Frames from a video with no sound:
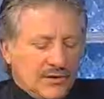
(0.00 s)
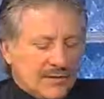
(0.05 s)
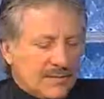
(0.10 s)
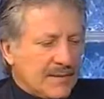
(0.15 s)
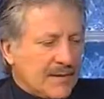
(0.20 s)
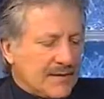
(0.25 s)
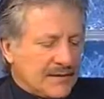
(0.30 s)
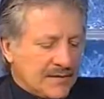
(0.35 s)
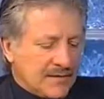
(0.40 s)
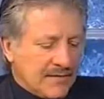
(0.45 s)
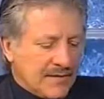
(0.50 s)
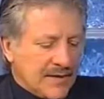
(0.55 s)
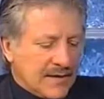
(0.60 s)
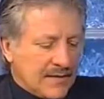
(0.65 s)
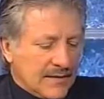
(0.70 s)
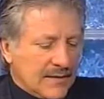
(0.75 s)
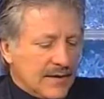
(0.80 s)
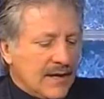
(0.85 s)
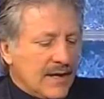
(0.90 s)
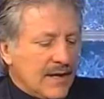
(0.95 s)
expensive.
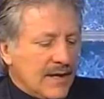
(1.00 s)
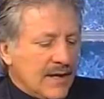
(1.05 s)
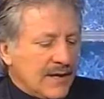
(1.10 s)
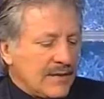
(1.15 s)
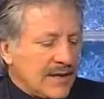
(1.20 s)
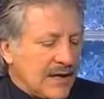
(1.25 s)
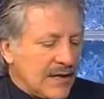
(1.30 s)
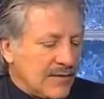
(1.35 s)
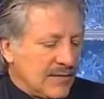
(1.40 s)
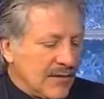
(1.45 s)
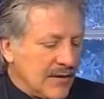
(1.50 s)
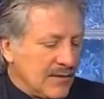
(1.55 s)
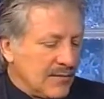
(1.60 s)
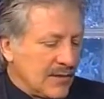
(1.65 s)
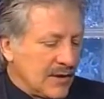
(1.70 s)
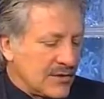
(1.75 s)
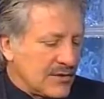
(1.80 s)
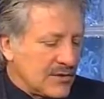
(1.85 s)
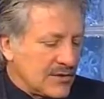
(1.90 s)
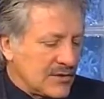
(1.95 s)
Absolutely. Th Thank you very
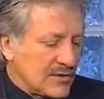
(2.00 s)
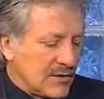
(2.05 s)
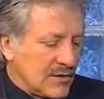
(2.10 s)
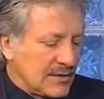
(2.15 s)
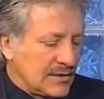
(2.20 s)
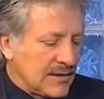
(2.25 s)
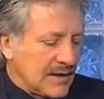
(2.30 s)
much, Sean